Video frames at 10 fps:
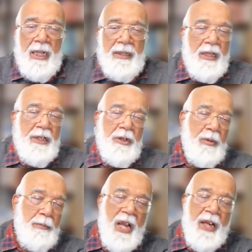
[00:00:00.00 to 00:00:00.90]
and then
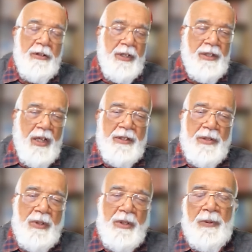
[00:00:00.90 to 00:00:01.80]
your mind
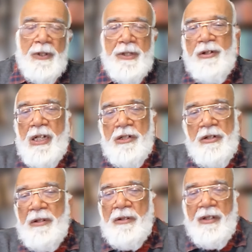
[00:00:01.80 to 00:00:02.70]
returns with the
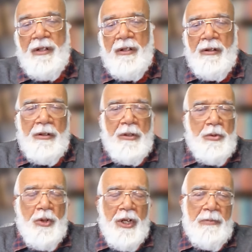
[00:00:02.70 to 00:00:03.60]
frustration.
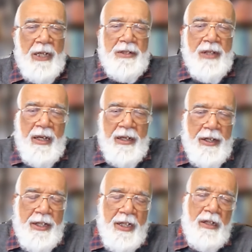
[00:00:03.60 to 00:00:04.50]
So it means I
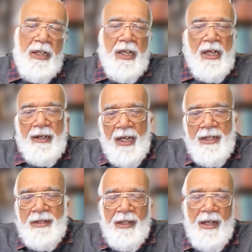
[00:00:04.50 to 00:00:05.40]
critically
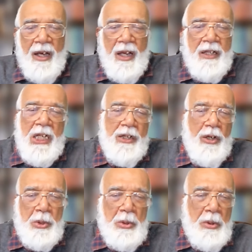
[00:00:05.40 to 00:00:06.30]
analyze, I need
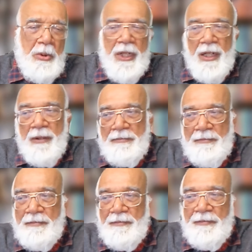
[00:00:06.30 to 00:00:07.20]
not to go there.
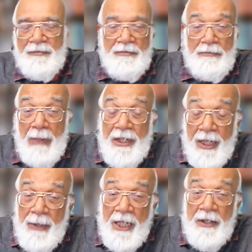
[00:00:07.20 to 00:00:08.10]

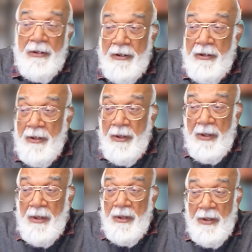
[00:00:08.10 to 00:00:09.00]
Monkey mind.
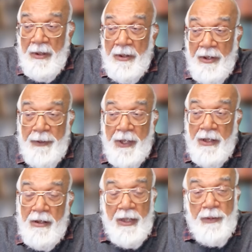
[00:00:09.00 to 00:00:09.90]

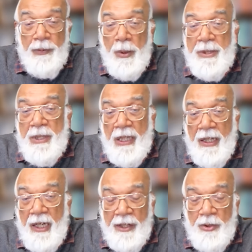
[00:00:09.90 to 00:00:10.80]
Difficulty focusing